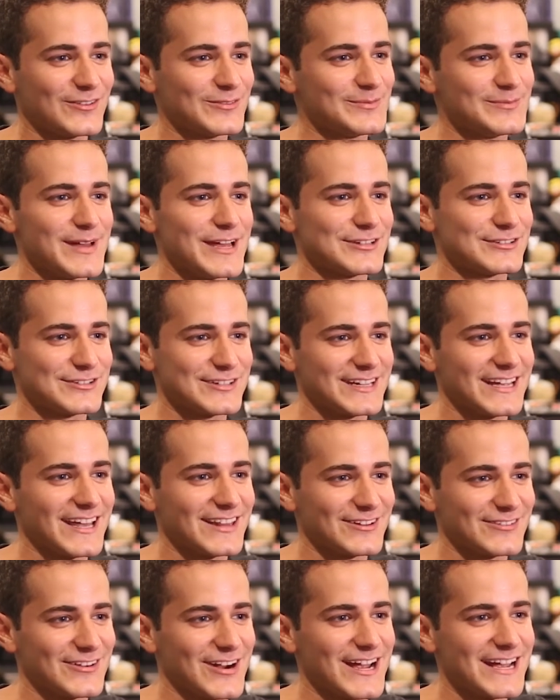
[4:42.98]
meshed
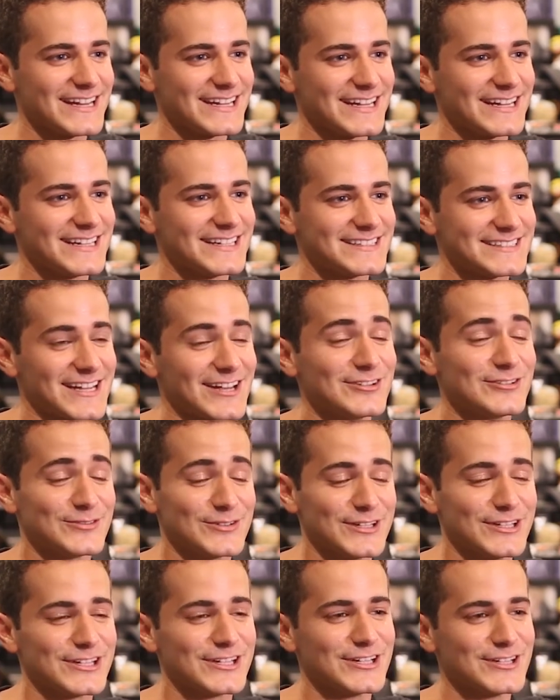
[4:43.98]
together right, and it sounded
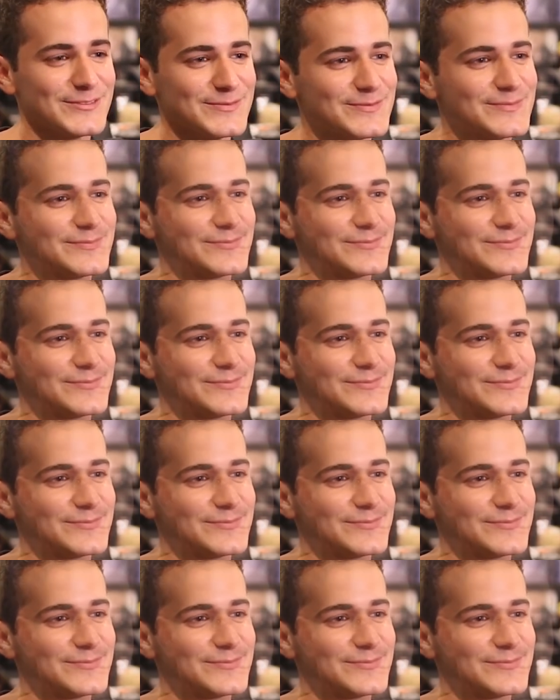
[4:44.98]
really good.